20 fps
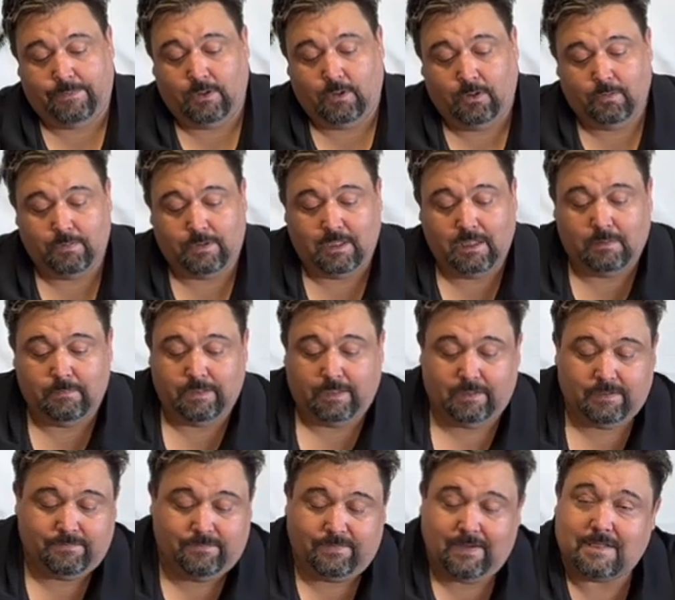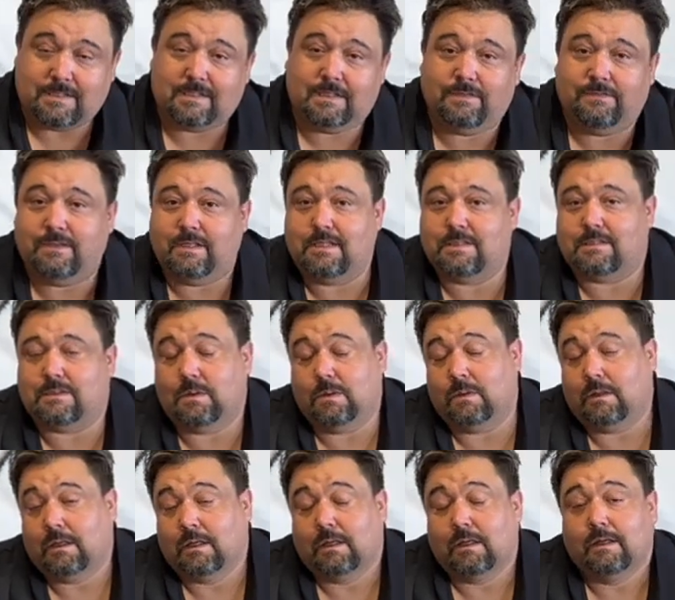homecoming festivities.
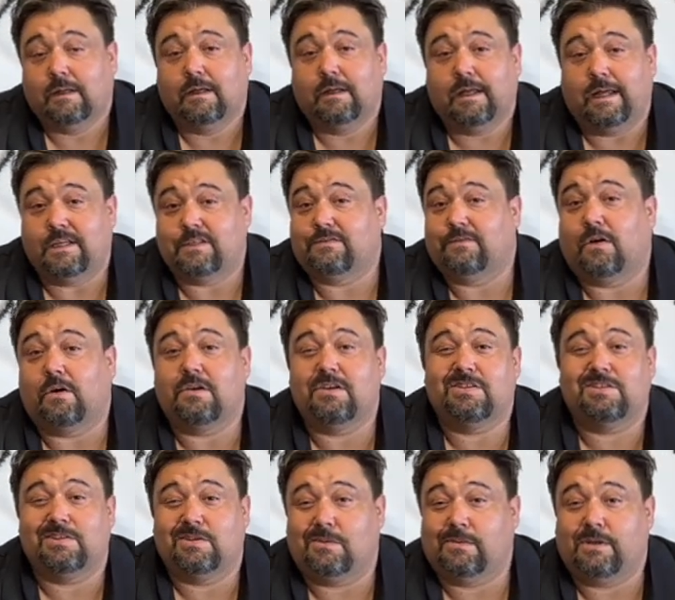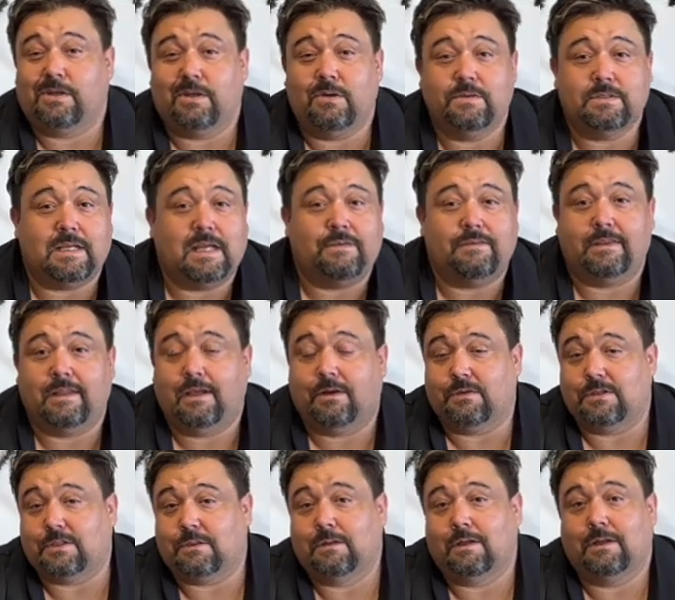So as far as Sonora goes, everything
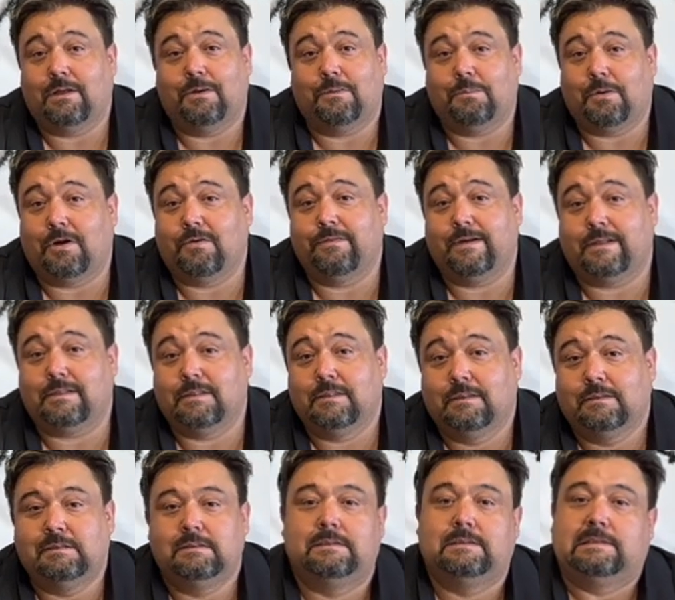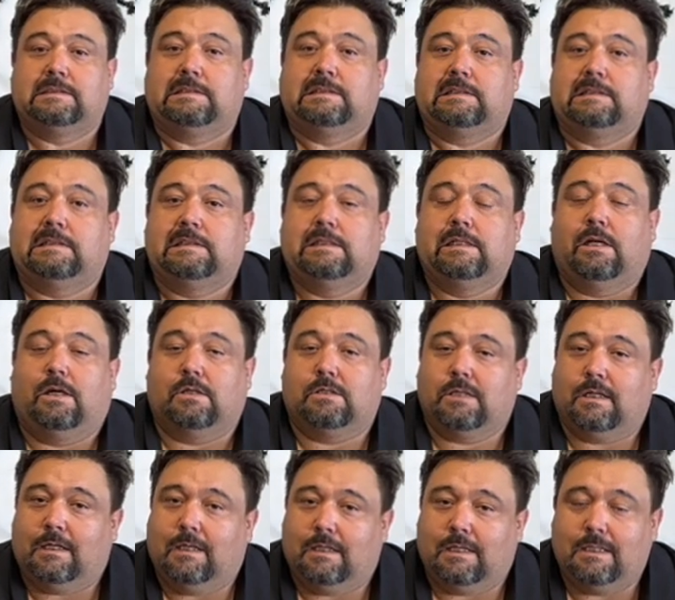was perfect.
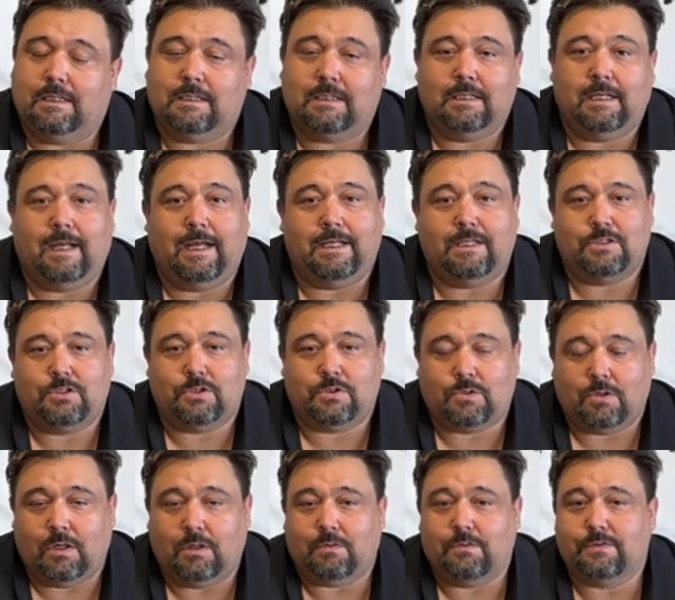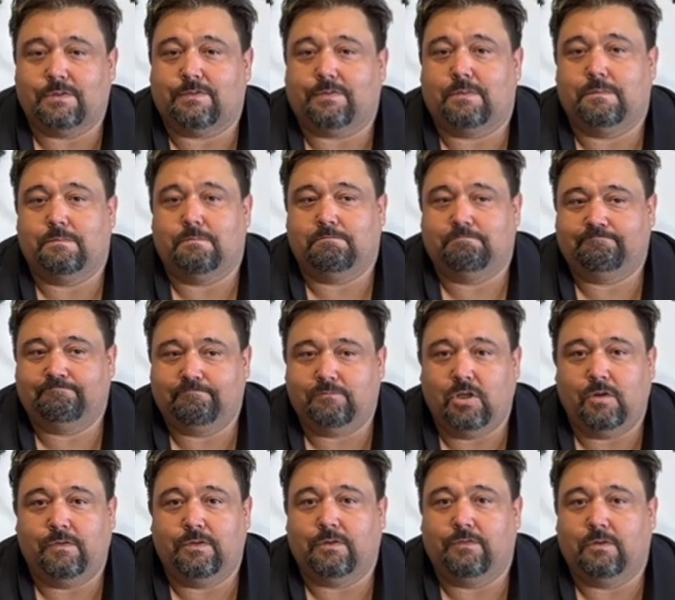Argonaut had struggles from
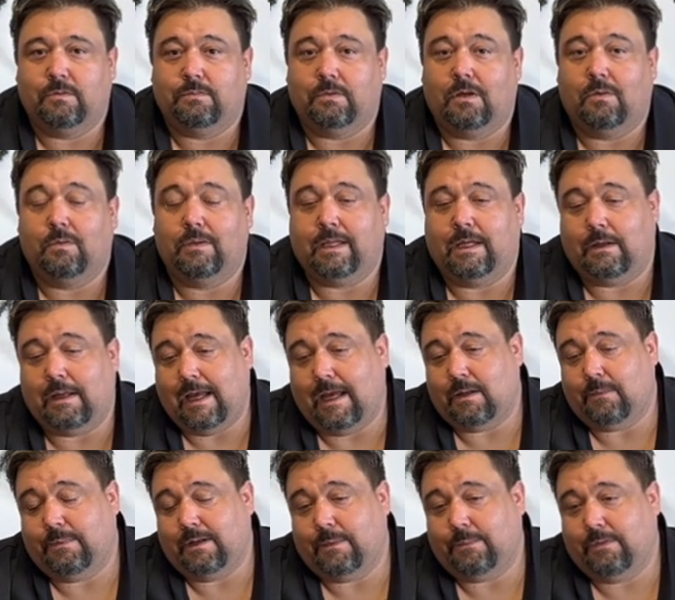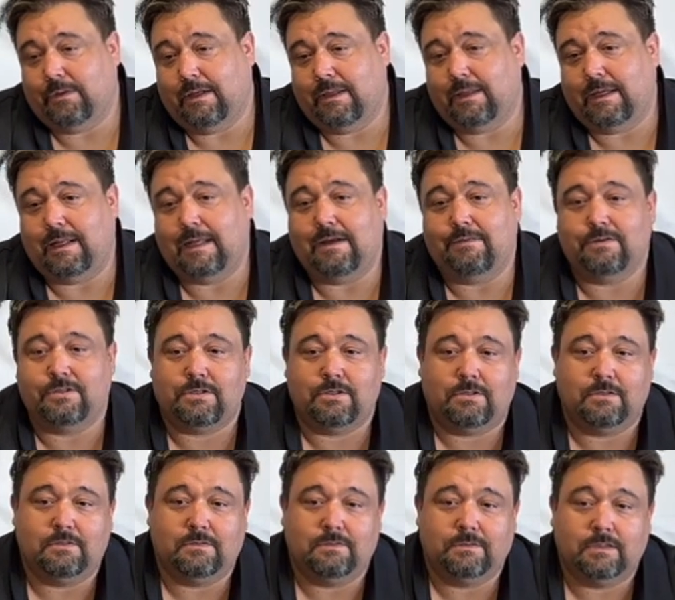moving the football. When they had a big play, they'd have a
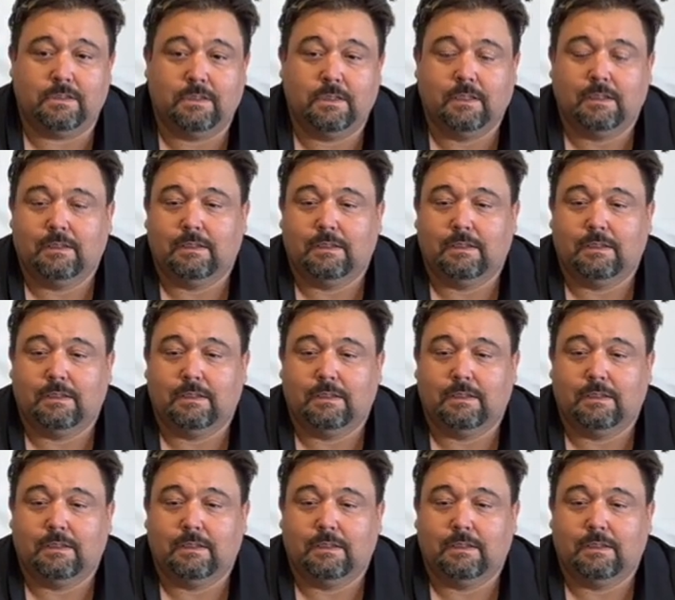turnover,